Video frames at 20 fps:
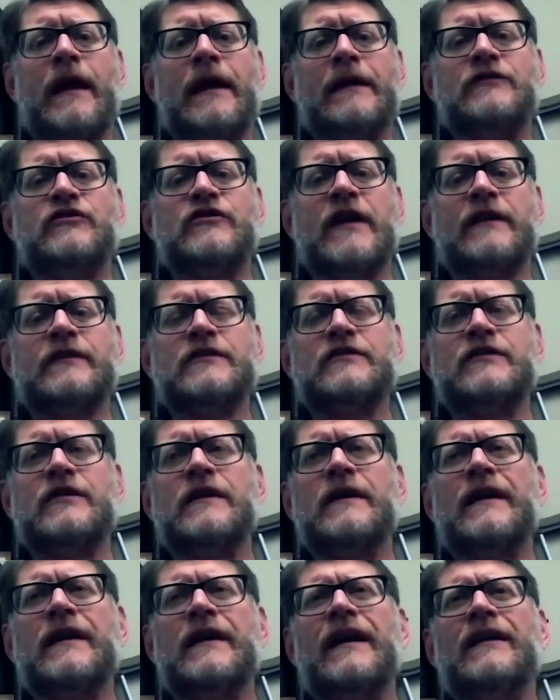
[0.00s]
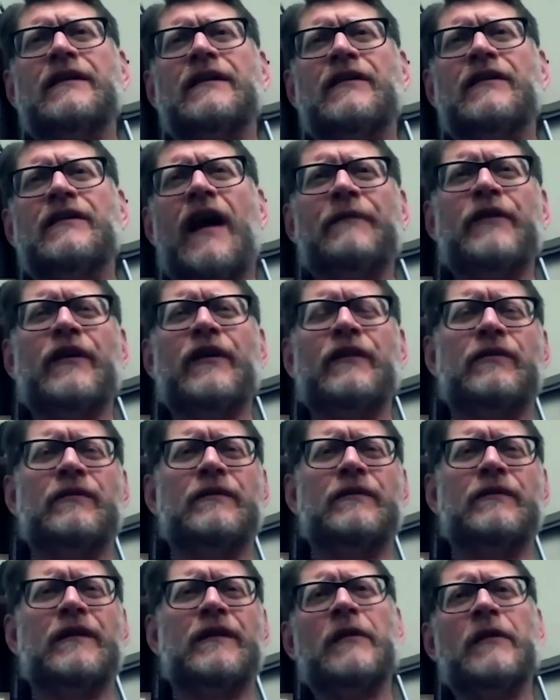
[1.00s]
It just, not that,
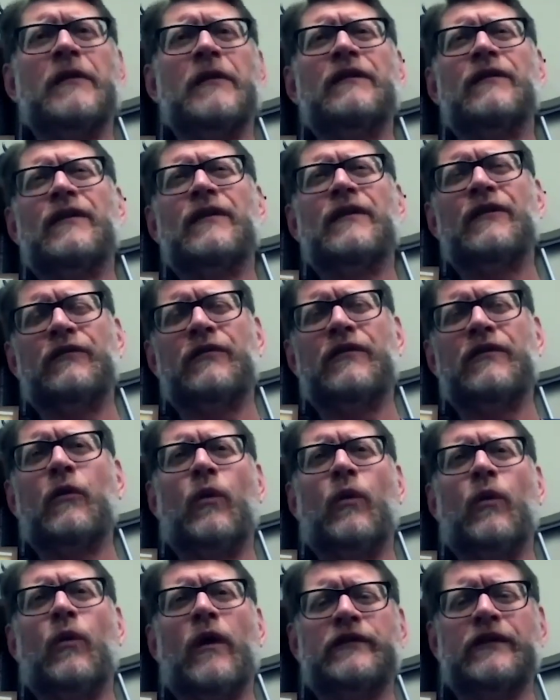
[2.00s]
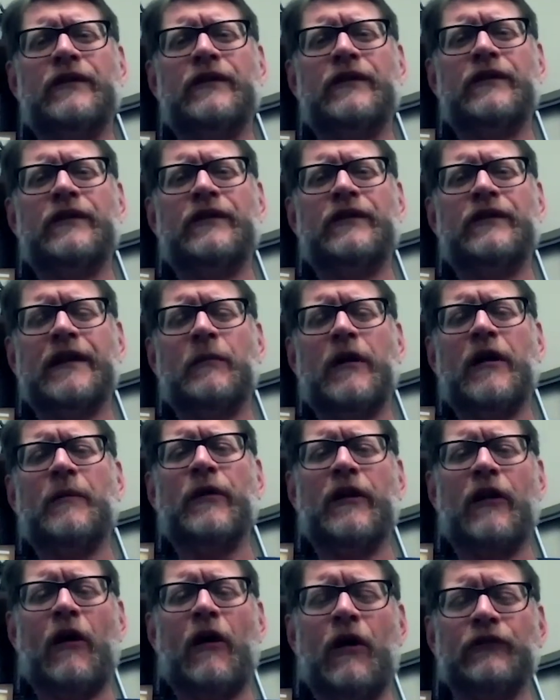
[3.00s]
I mean, there was a
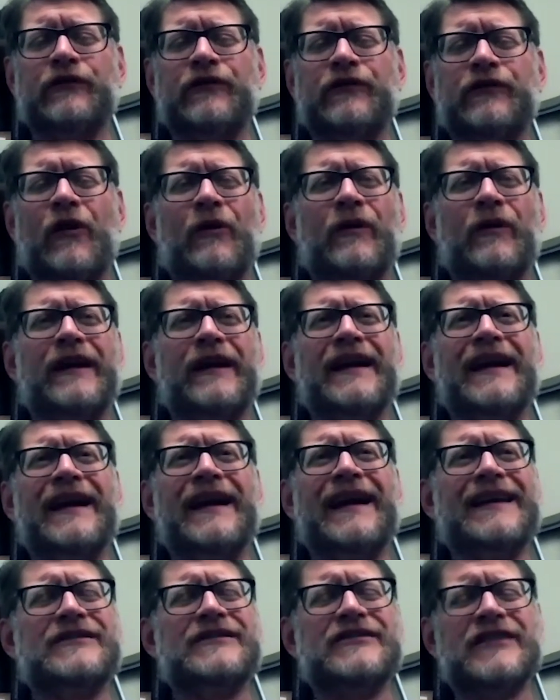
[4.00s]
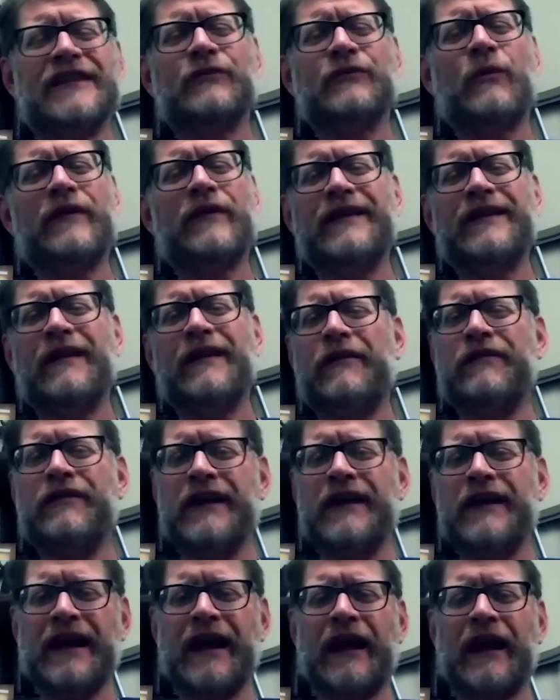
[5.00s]
stigma, but also it just wasn't a
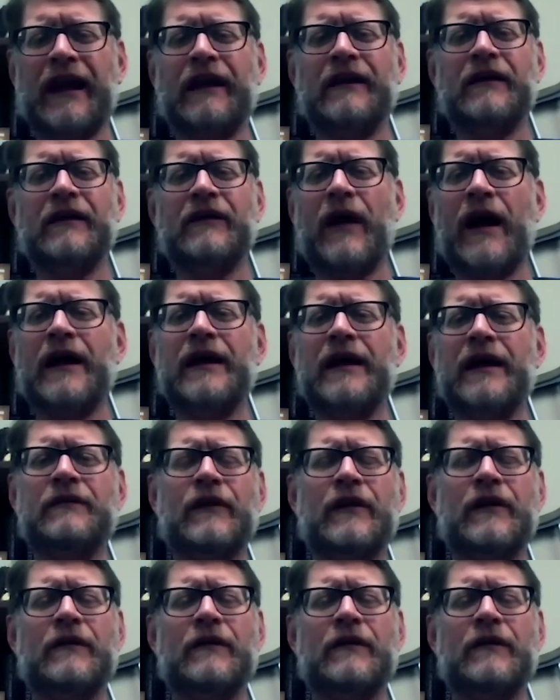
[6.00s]
thing, right?